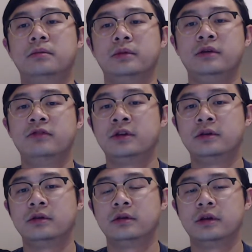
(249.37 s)

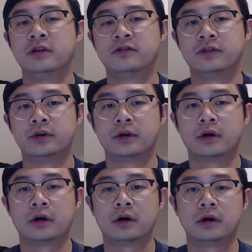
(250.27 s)
Even if there
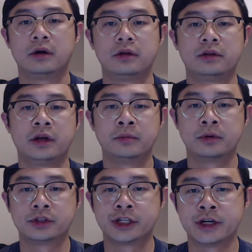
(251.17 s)
are tempo
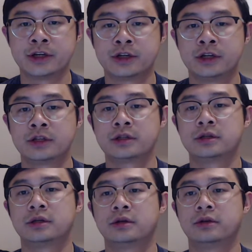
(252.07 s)
changes,
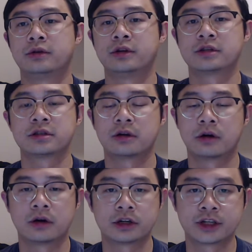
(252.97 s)
there
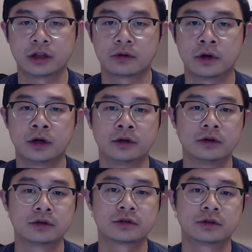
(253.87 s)
are
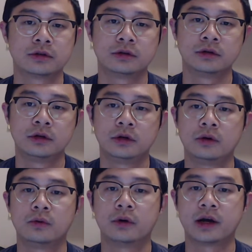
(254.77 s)
accelerando,
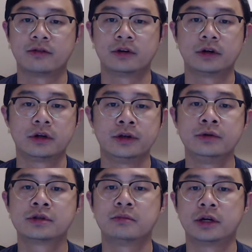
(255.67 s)
whatever,
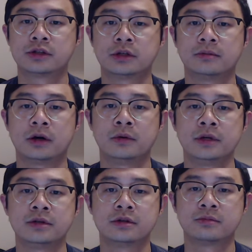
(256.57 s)
use a metronome. Always
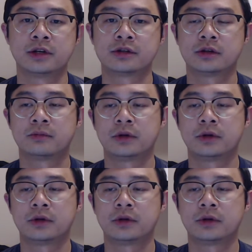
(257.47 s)
use a metronome.